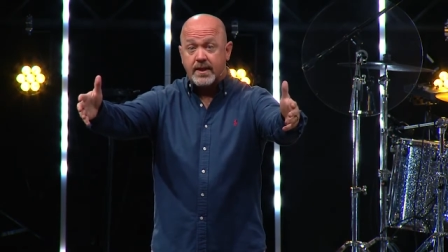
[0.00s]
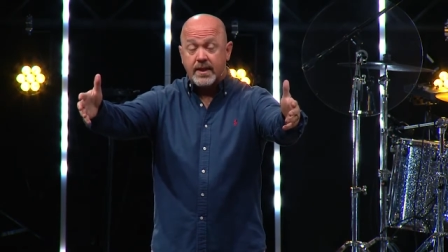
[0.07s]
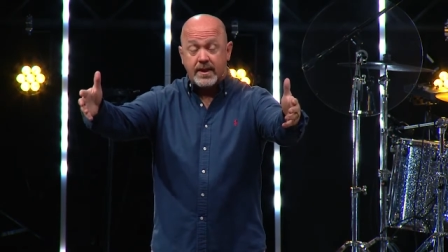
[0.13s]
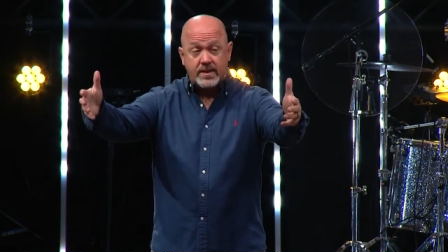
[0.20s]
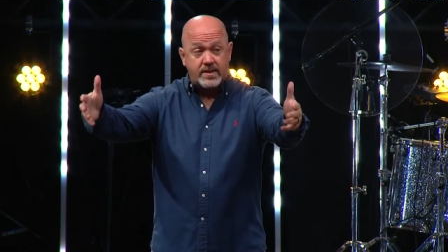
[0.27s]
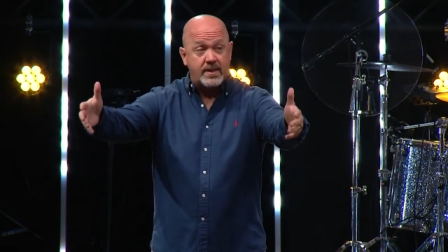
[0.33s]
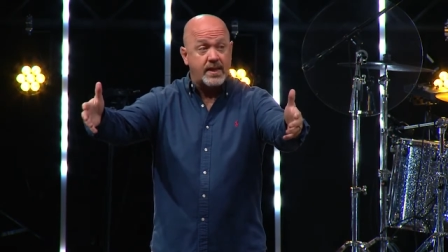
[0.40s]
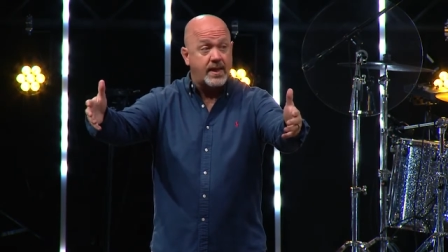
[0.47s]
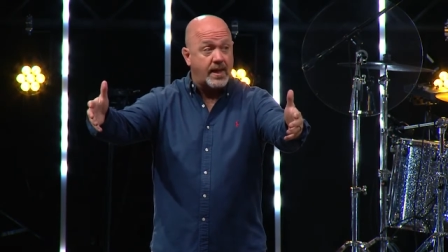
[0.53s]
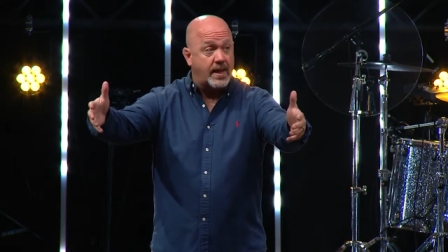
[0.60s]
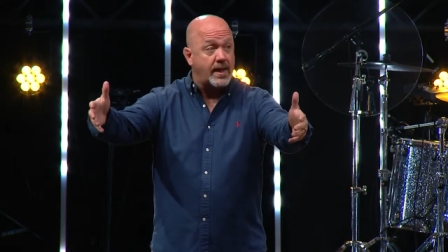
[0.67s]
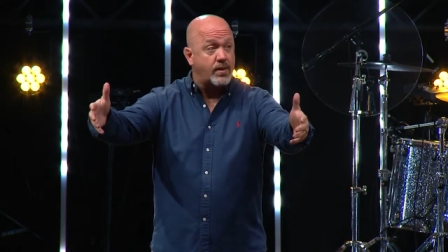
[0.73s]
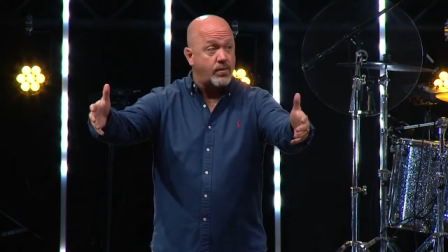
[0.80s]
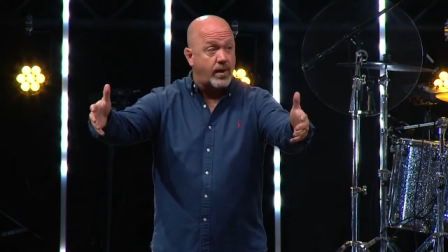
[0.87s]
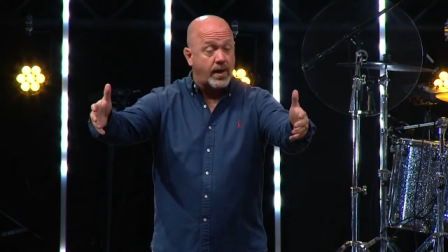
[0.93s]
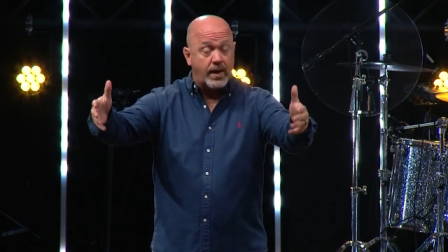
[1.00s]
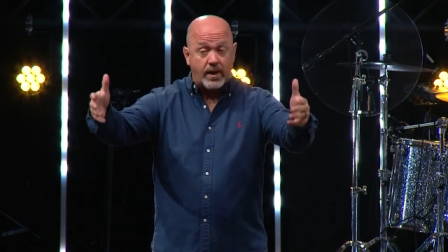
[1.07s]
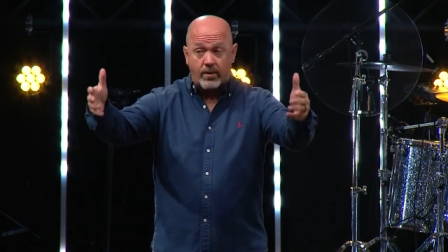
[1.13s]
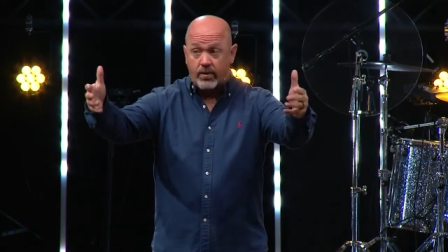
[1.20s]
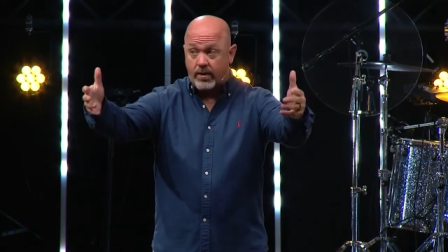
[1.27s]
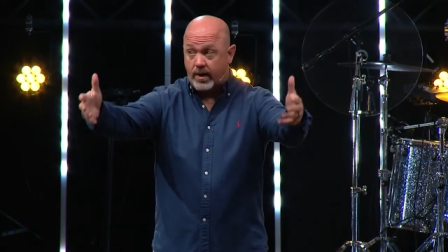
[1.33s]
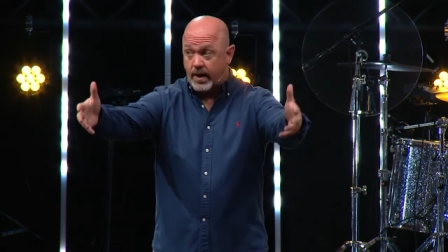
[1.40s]
is he getting ready
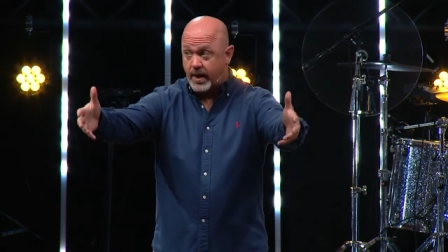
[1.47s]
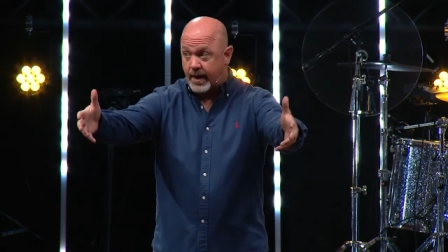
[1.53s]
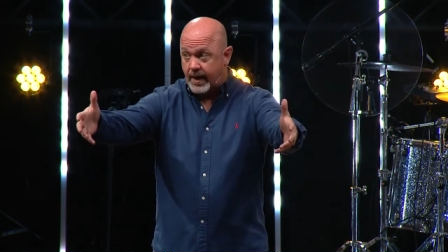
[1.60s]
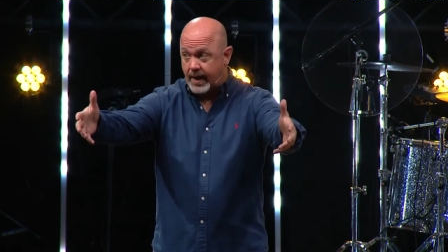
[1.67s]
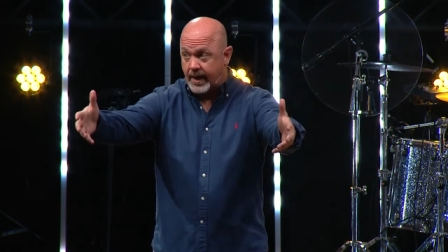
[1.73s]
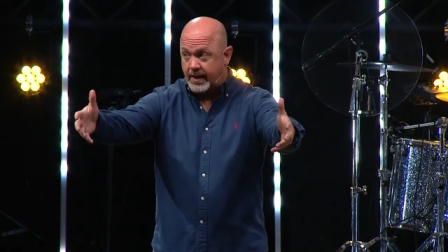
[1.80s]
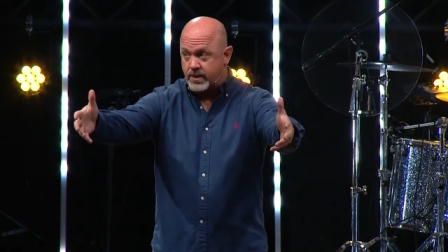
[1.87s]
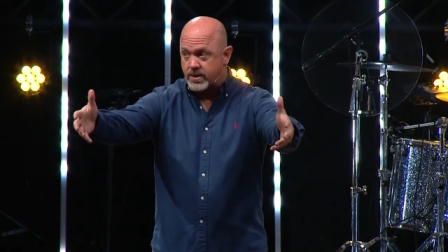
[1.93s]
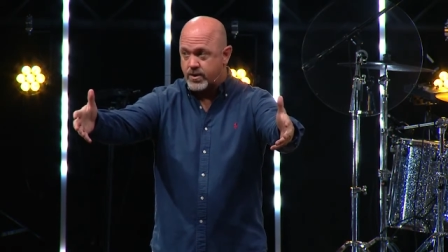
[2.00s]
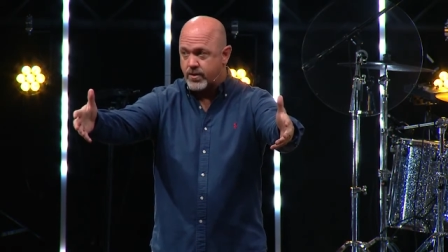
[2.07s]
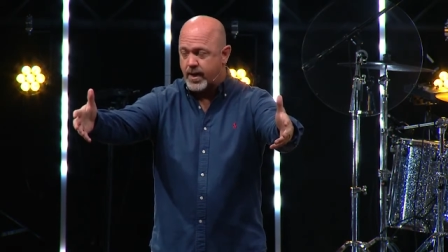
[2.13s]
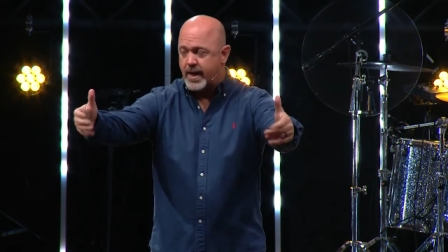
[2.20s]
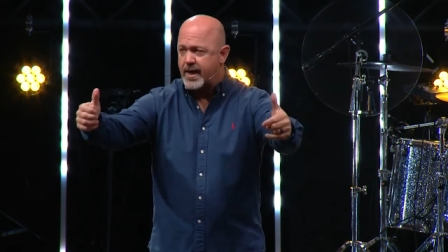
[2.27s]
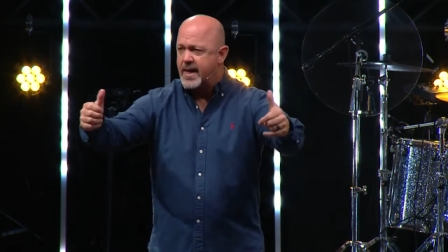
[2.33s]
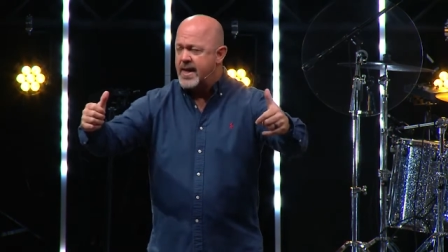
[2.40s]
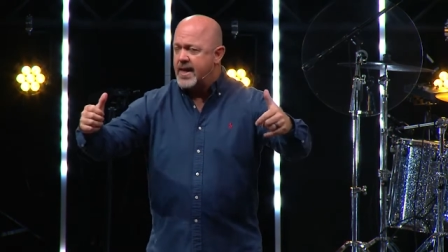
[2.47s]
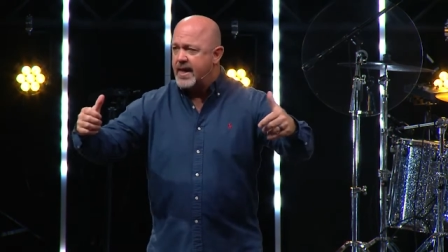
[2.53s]
to run against, right?